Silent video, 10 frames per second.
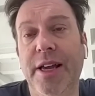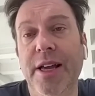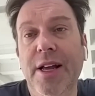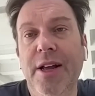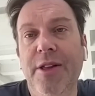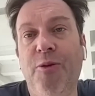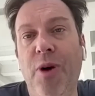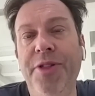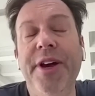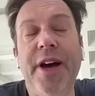
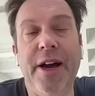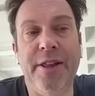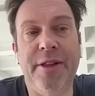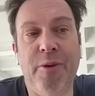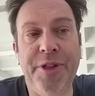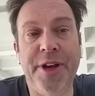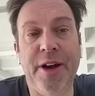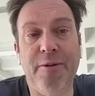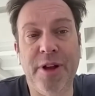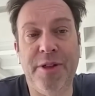The one thing
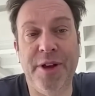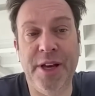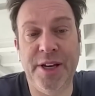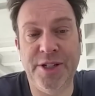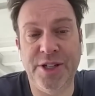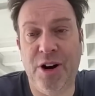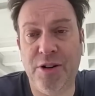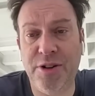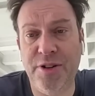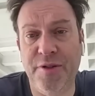I really think is it's
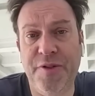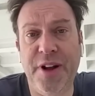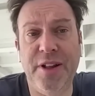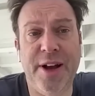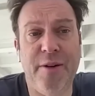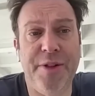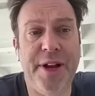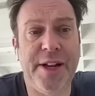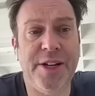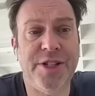harder to defend now
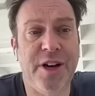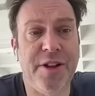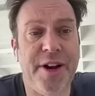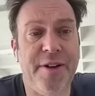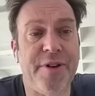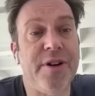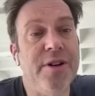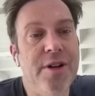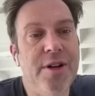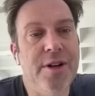in the NHL than
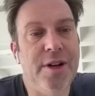ever.